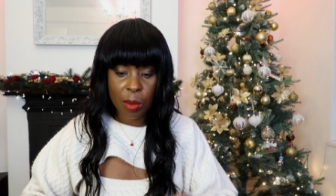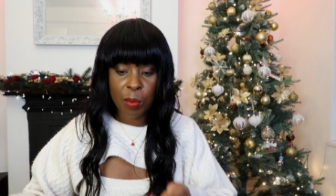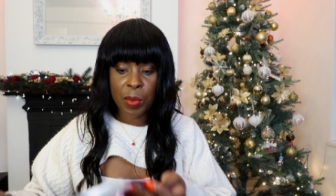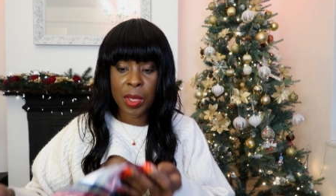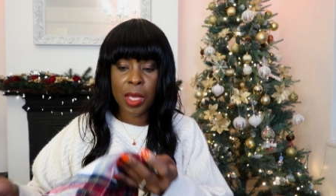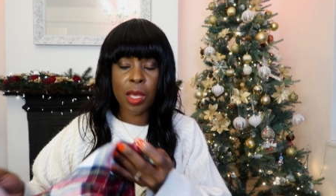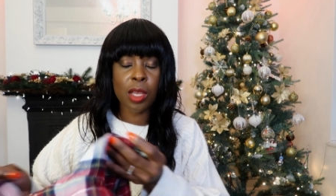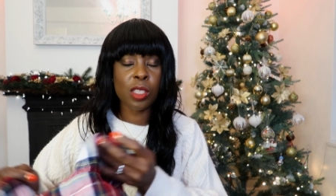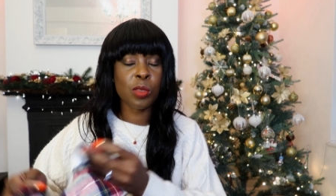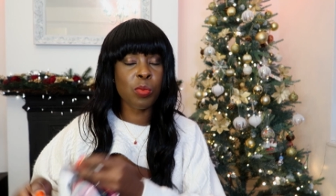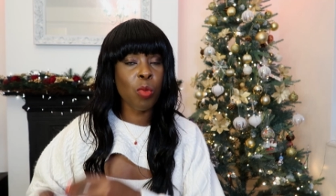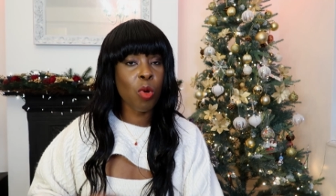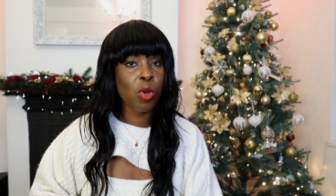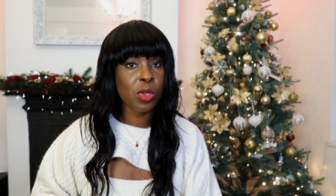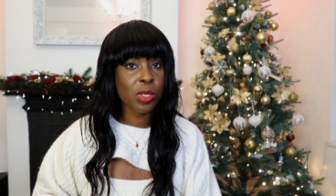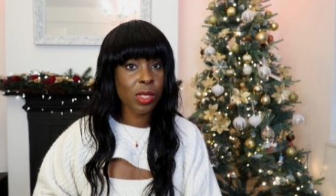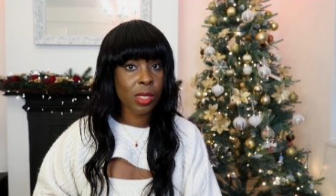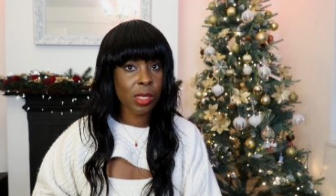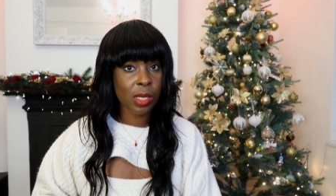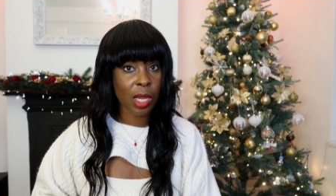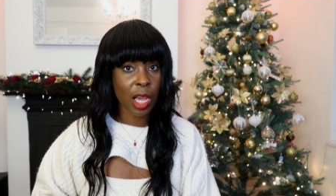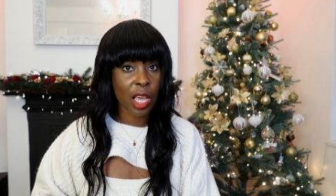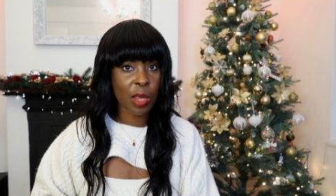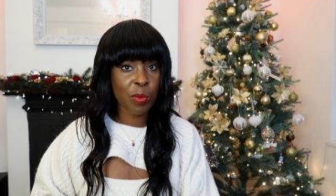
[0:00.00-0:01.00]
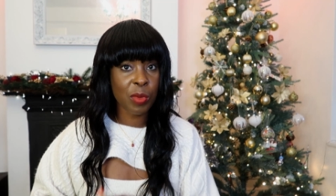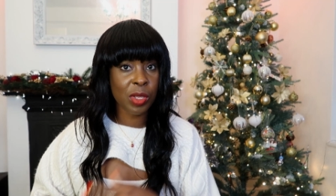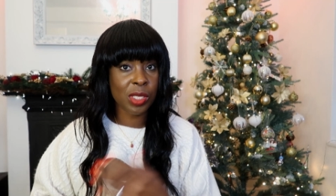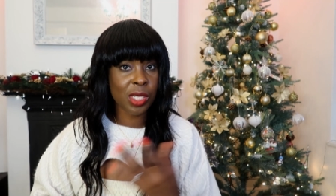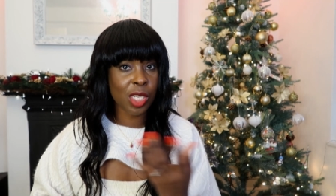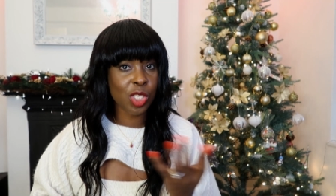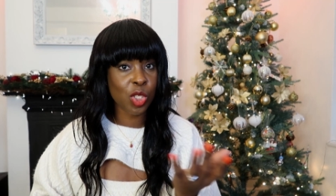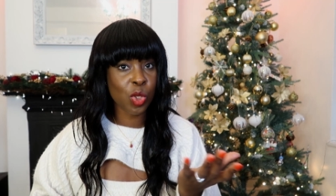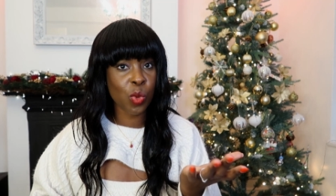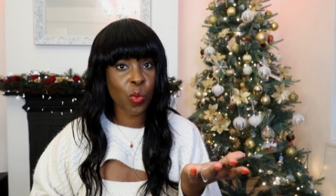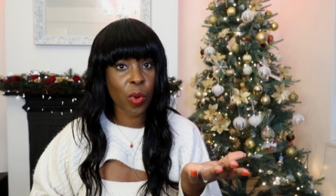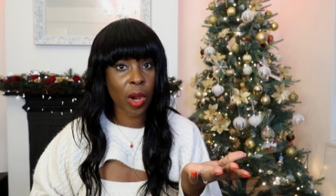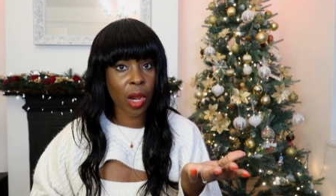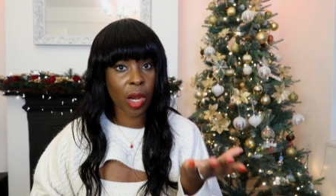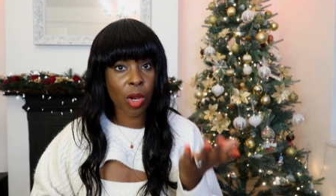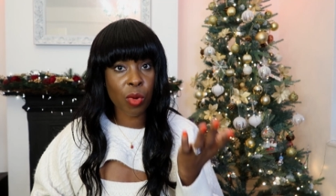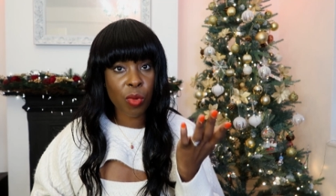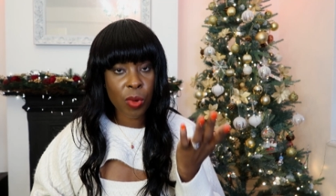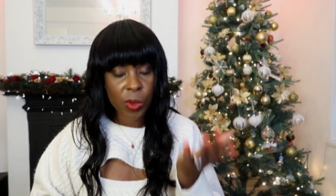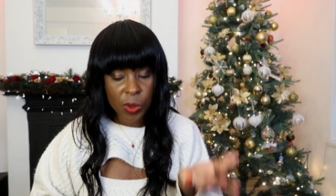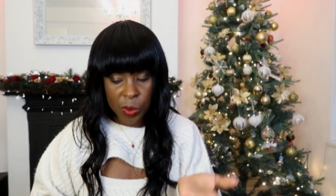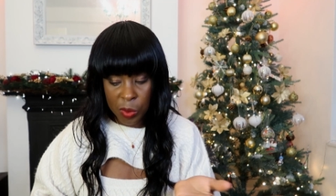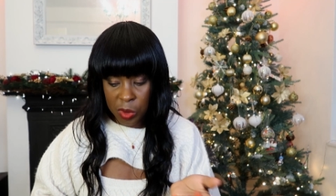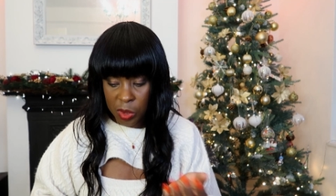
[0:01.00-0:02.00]
because most of the time you tend to wear it
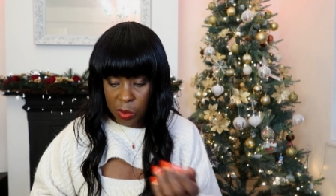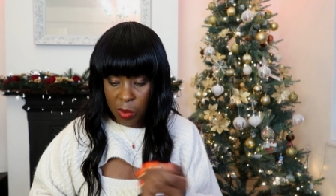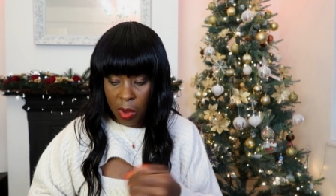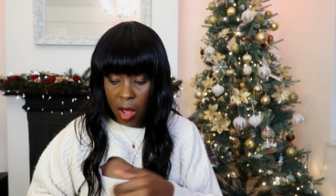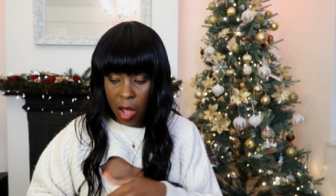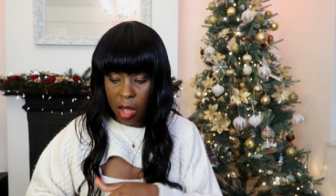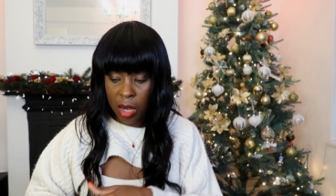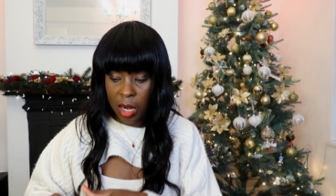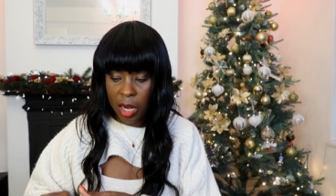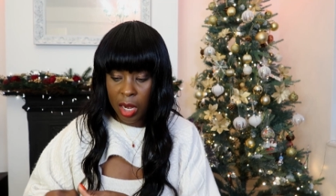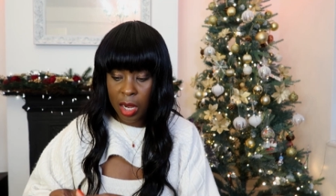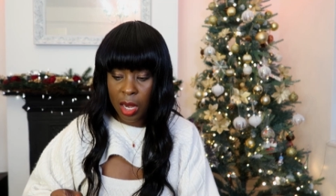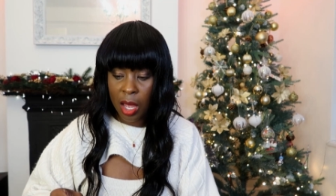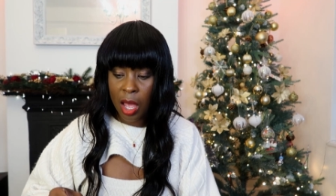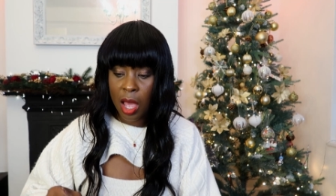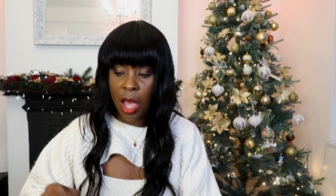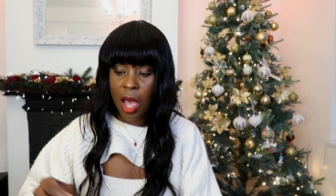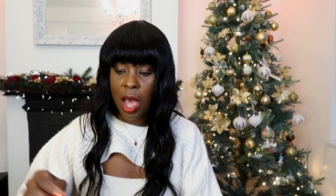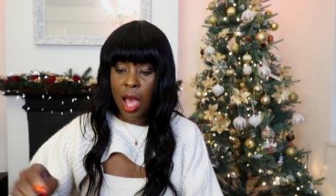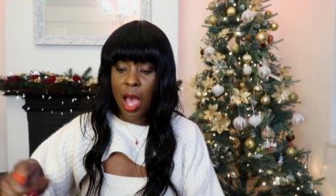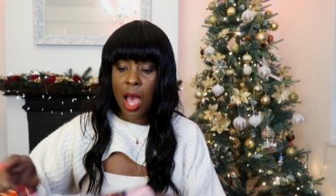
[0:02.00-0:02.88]
Christmas morning